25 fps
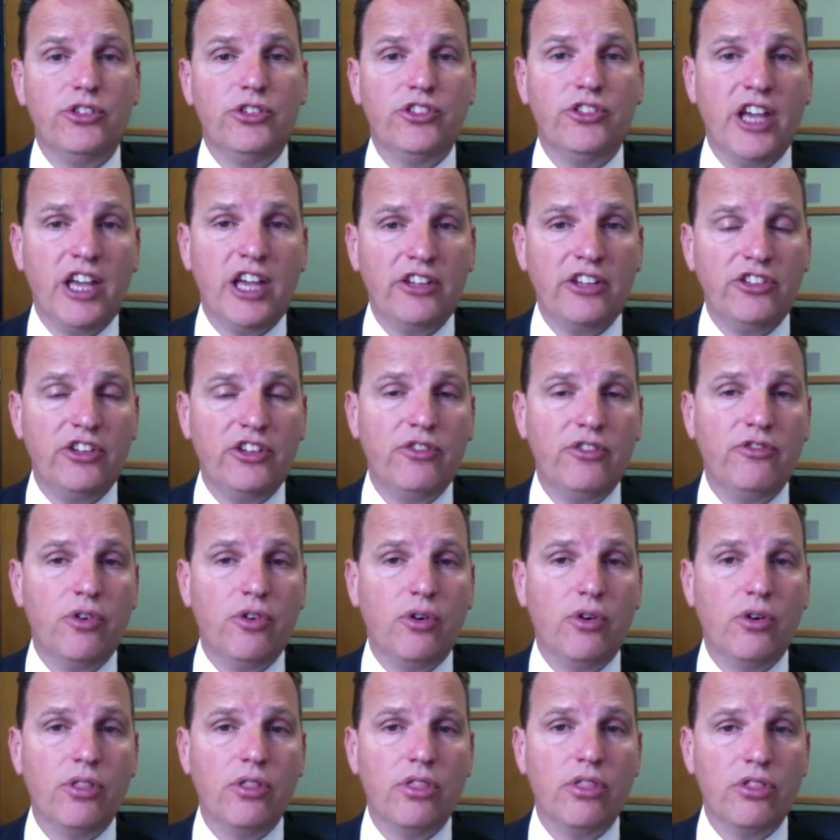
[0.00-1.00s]
tested
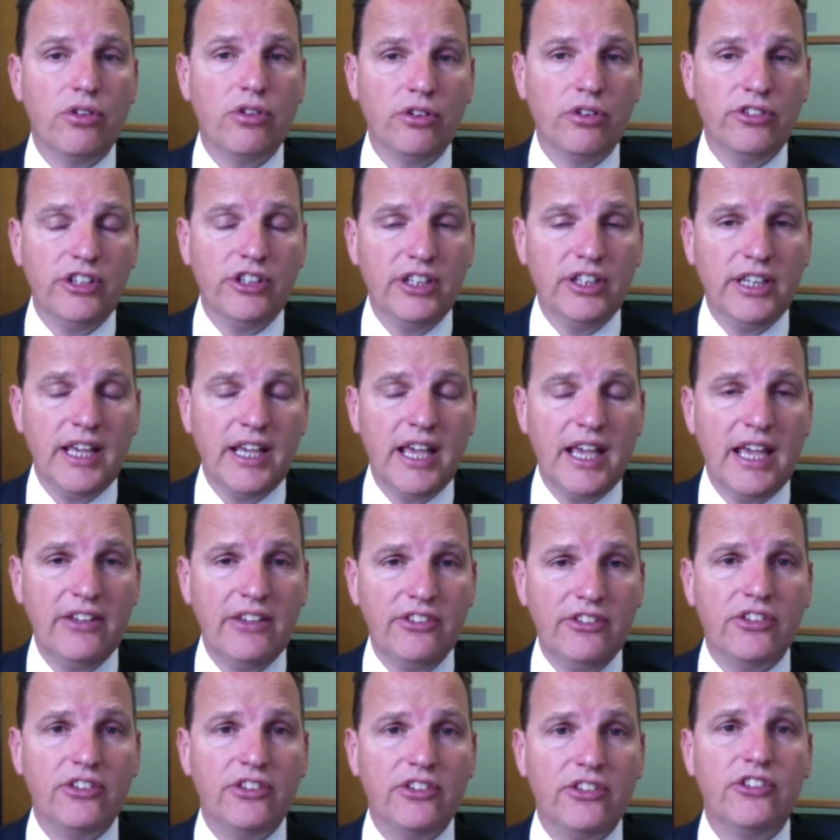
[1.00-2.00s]
for in 13
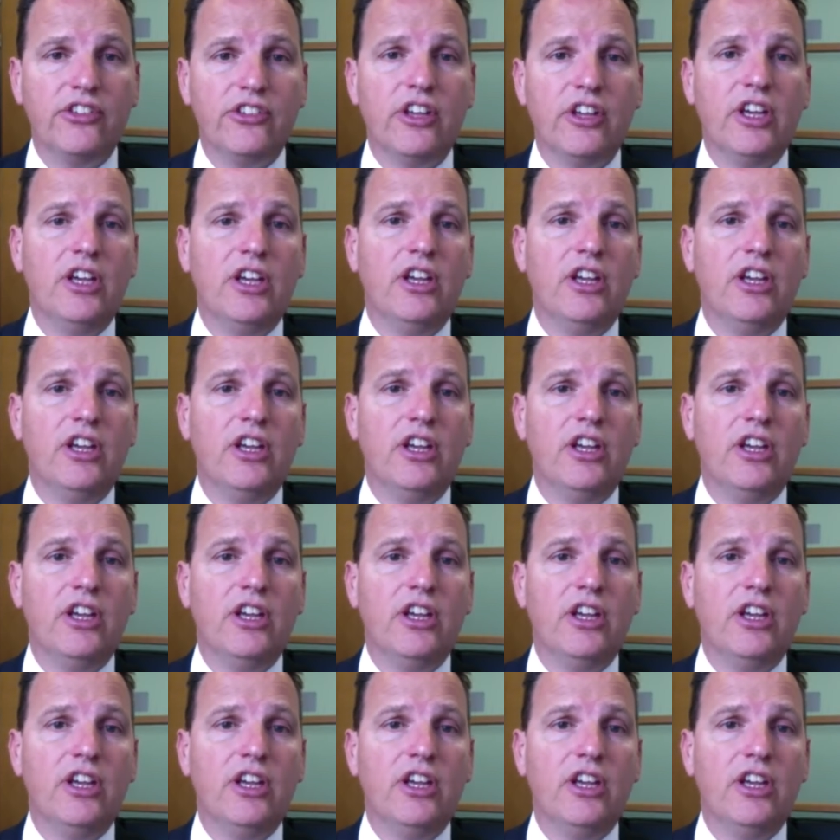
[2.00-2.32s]
cases.